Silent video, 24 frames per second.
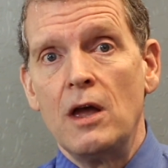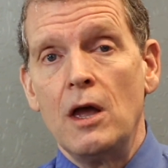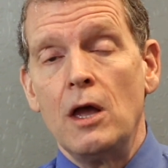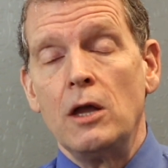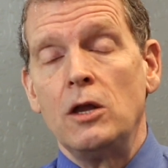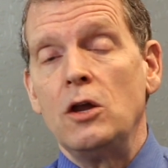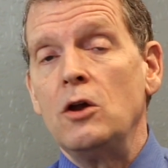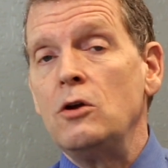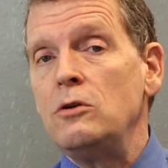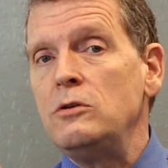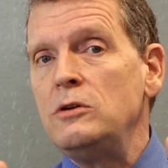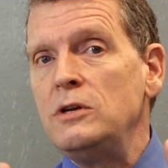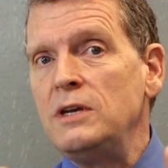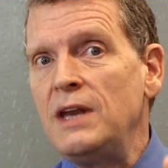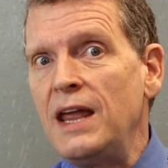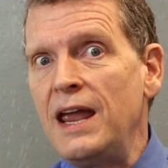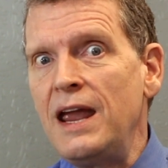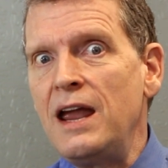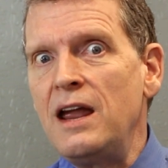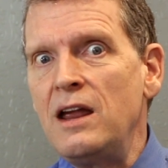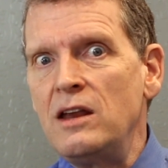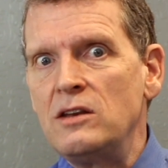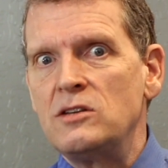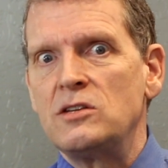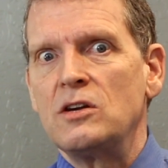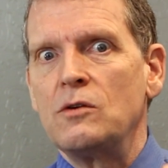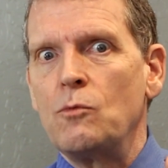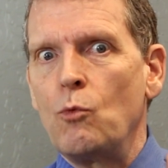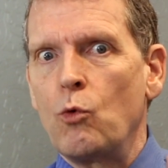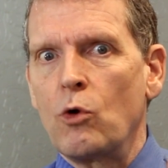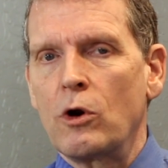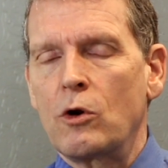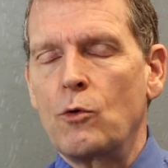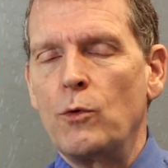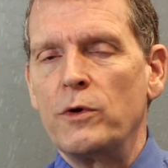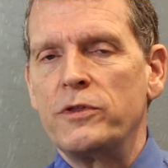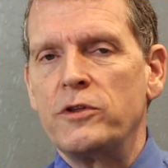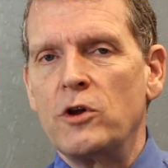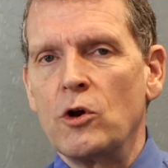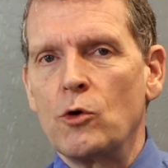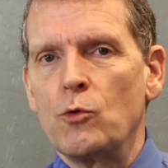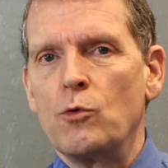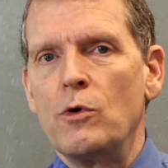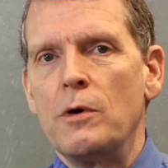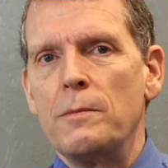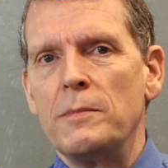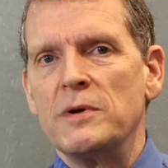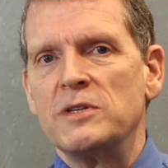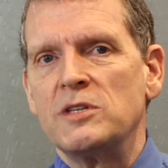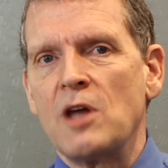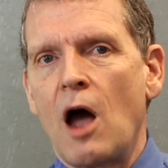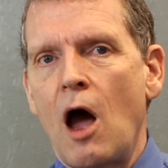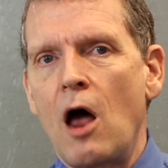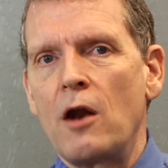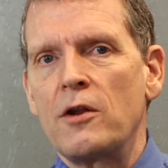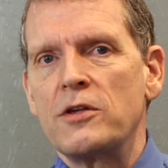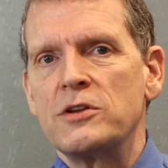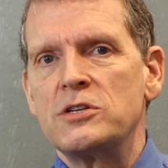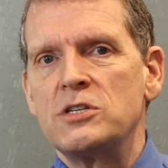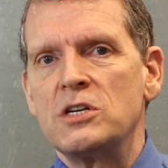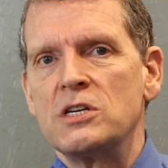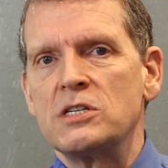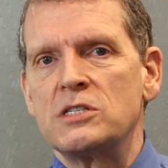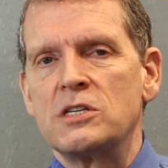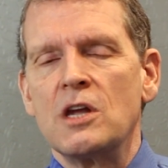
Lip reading: You need to work with your rheumatologist